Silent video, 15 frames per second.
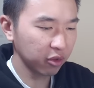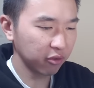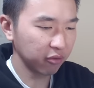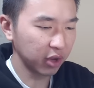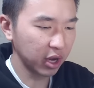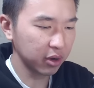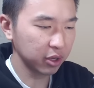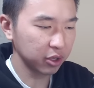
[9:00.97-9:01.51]

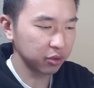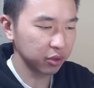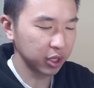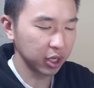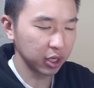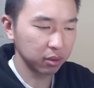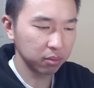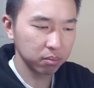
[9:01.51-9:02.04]
Very
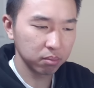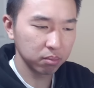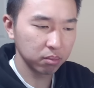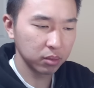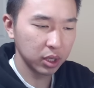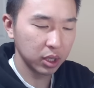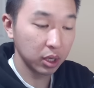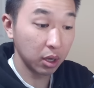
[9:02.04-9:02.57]
intriguing.
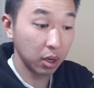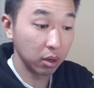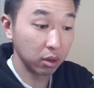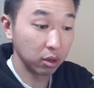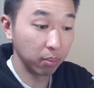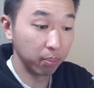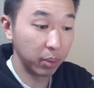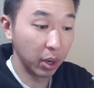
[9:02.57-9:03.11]

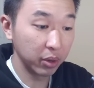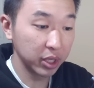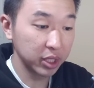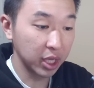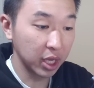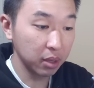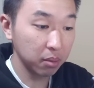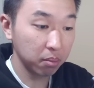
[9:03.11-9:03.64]
Little
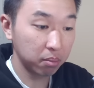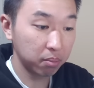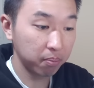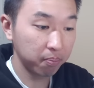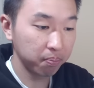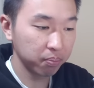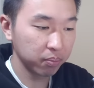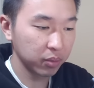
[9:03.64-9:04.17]
bonus hit?
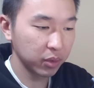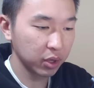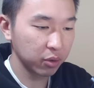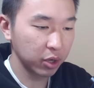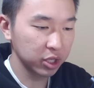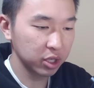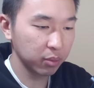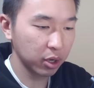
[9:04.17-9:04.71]

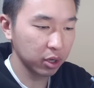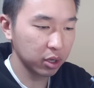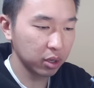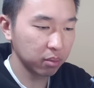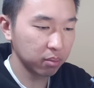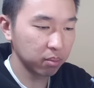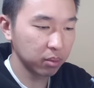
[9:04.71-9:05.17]
Question mark?